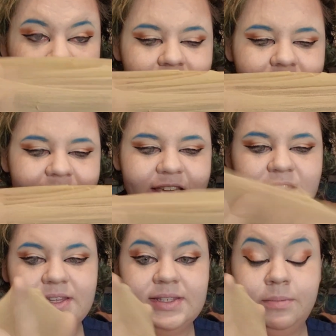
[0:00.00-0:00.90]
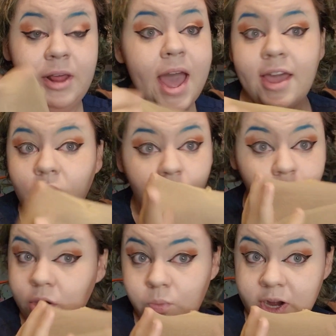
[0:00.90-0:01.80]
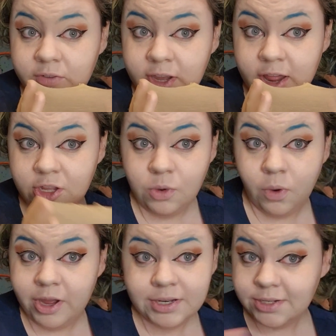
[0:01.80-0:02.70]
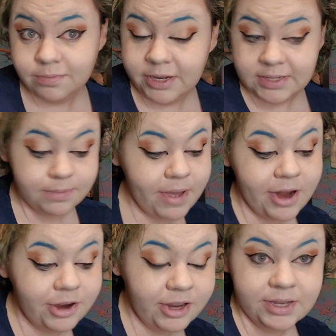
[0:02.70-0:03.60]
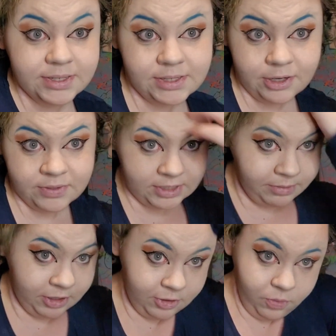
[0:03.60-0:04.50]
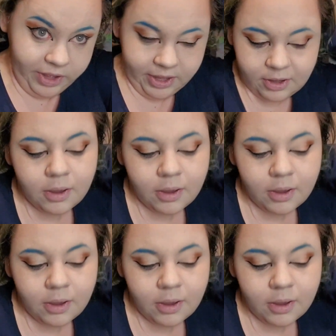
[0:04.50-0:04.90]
You can get this in black or in whatever color you want. It doesn't matter because, you know, it's going to be under the wig.